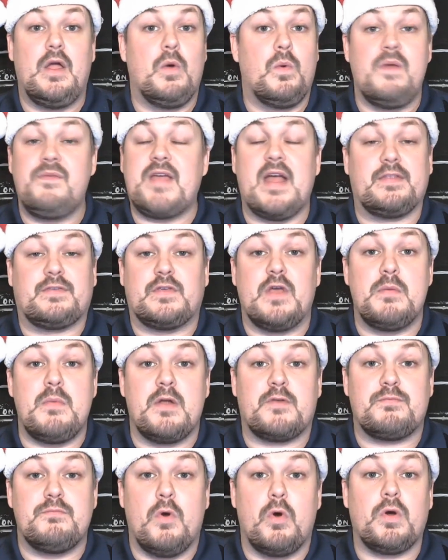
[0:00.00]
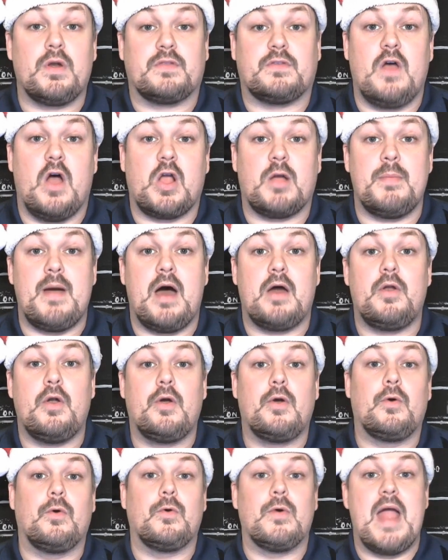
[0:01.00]
We've got so much more to talk about
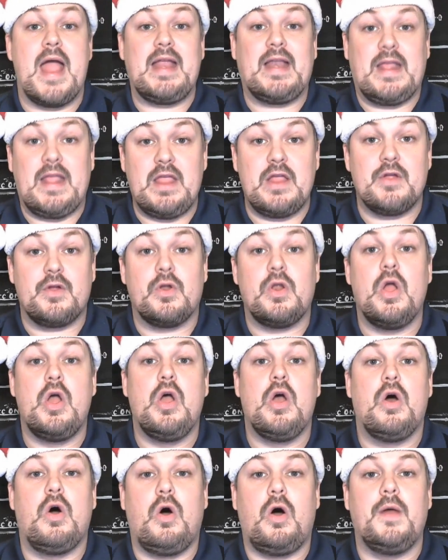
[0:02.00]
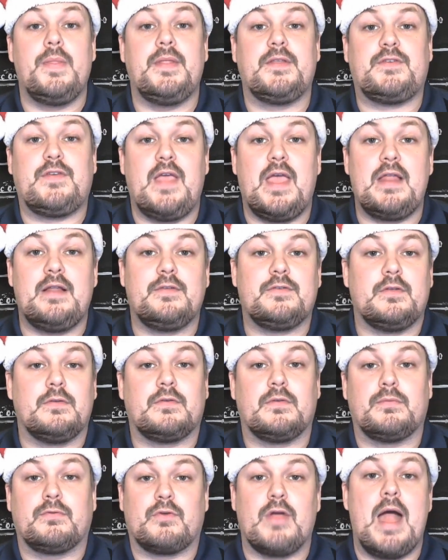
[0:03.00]
right here on the channel. So
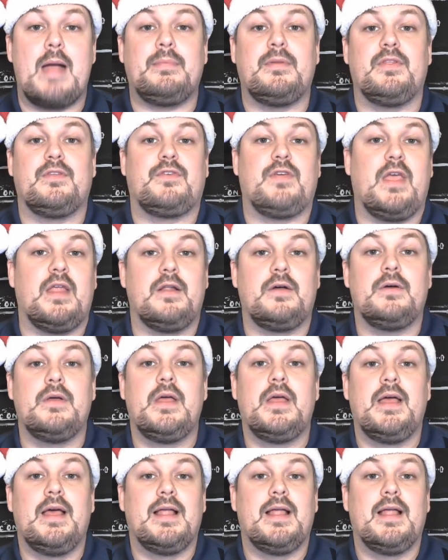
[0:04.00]
subscribe to the channel.